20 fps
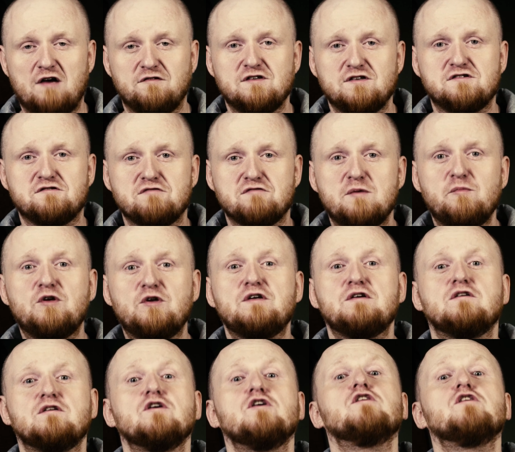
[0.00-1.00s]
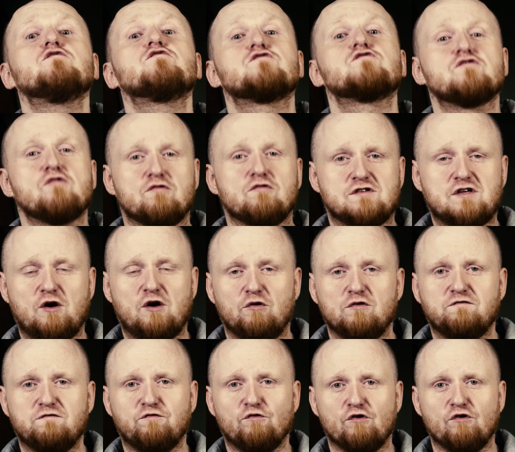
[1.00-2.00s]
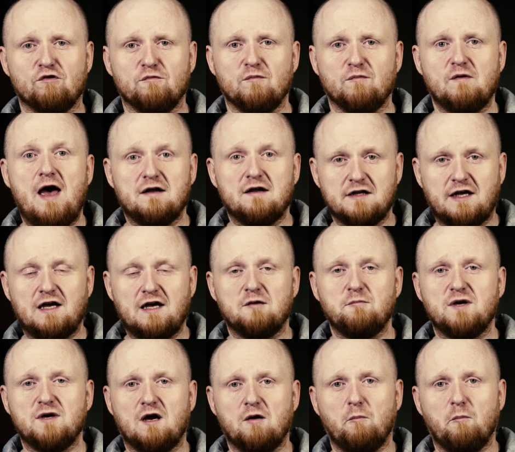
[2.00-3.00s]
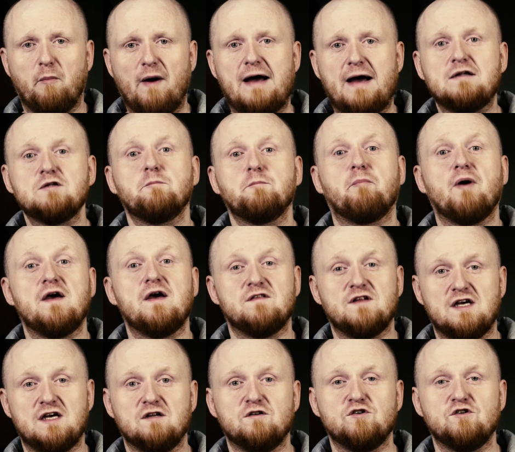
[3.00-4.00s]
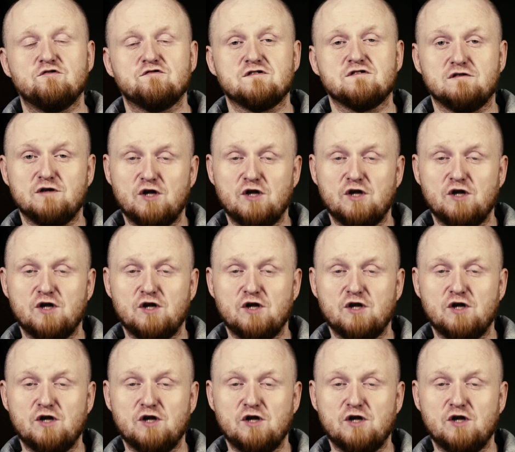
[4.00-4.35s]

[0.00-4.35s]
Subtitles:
are distributed in source code form and can be compiled by the end user